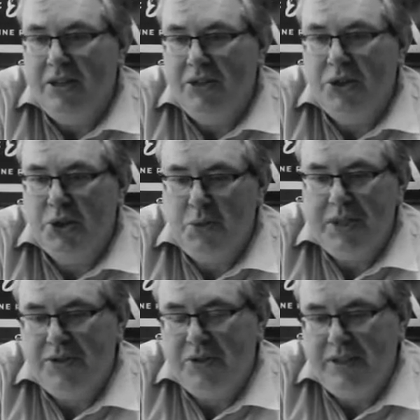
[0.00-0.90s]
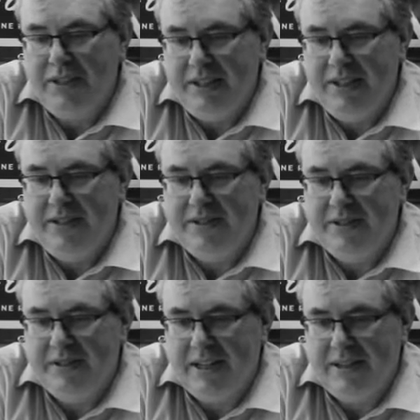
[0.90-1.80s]
The twist on it
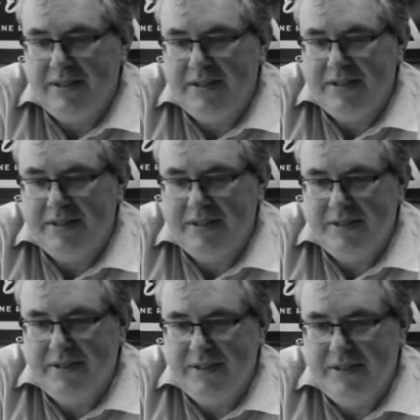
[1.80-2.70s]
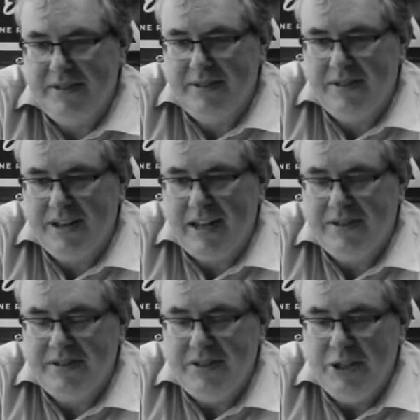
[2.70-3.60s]
is that
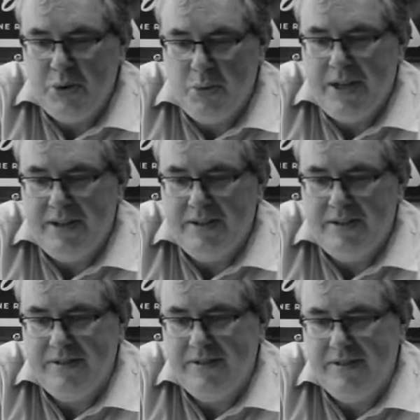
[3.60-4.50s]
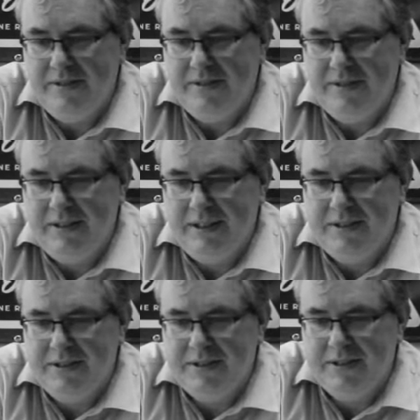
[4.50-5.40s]
Anthony Quinn
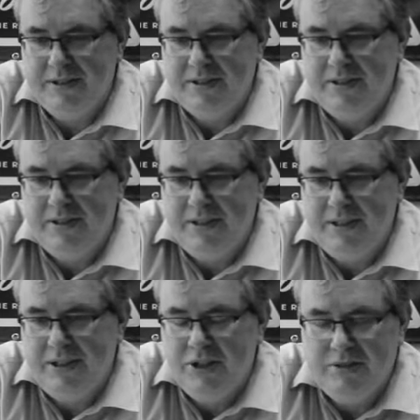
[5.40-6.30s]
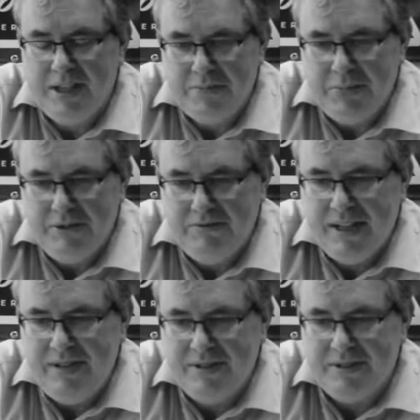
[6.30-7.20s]
is incredibly
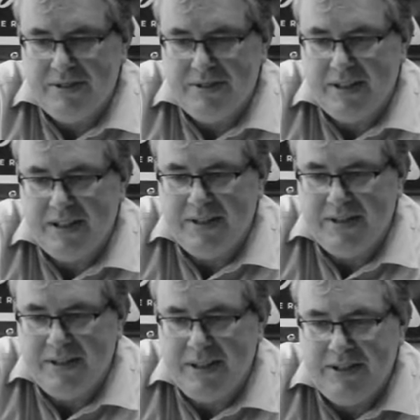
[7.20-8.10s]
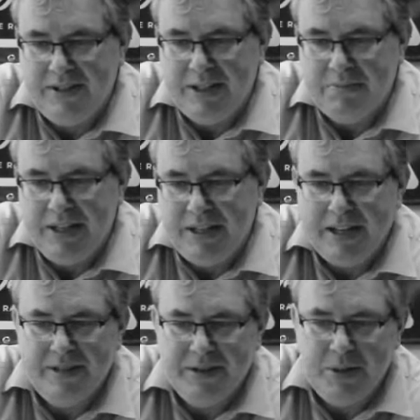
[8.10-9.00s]
racist and incredibly
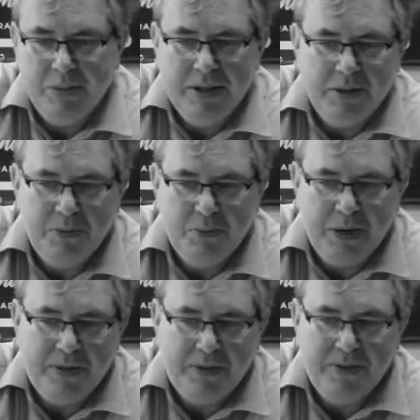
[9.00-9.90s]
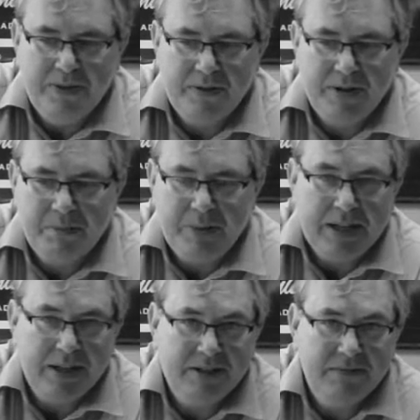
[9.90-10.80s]
anti-working with a
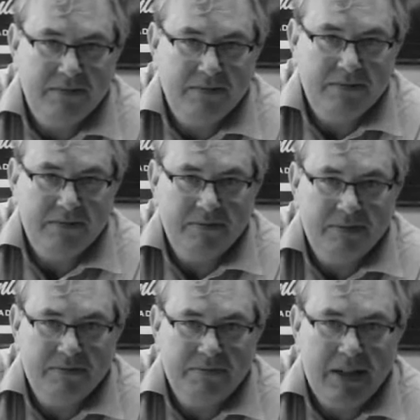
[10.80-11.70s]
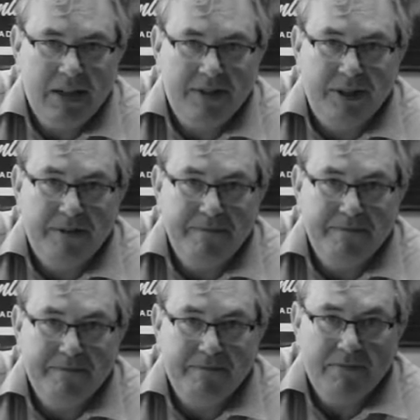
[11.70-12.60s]
black partner,
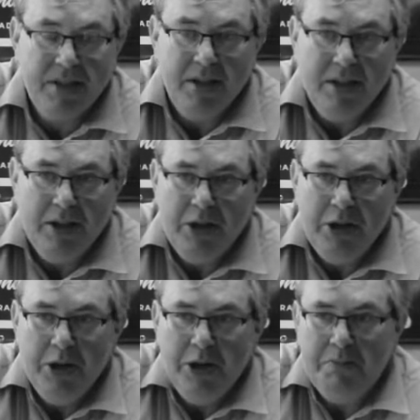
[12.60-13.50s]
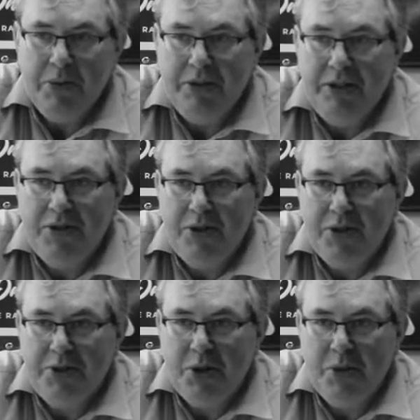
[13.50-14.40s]
but he's
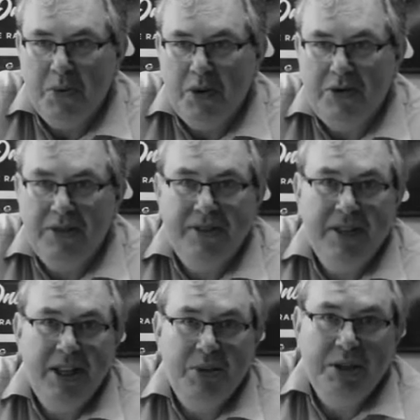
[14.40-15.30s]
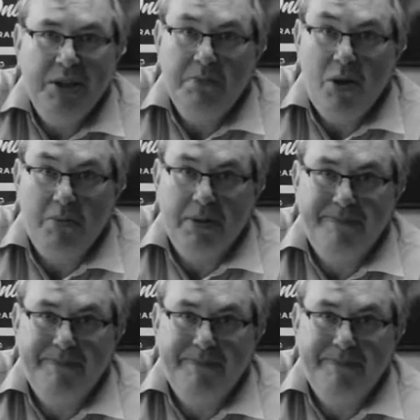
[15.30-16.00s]
also on the take with the mob.